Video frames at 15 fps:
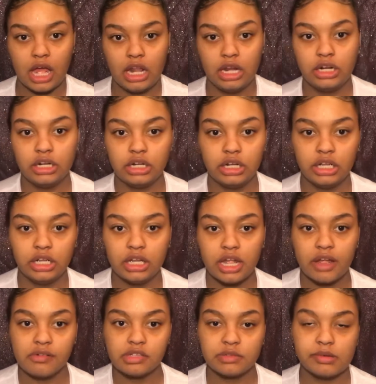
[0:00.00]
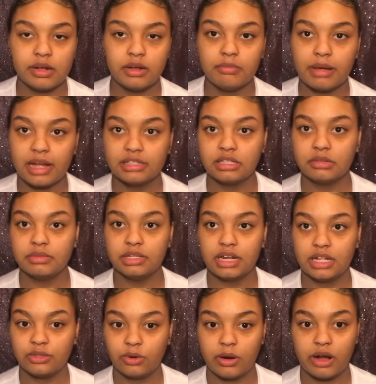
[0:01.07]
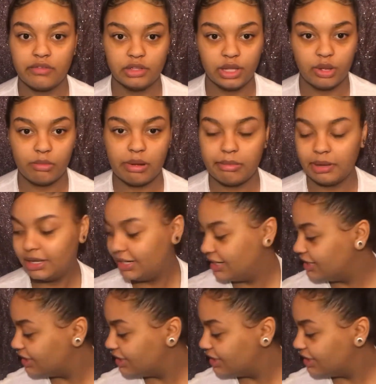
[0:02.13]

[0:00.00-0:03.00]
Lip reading: I literally, every time I unbox something, I throw everything on my bed.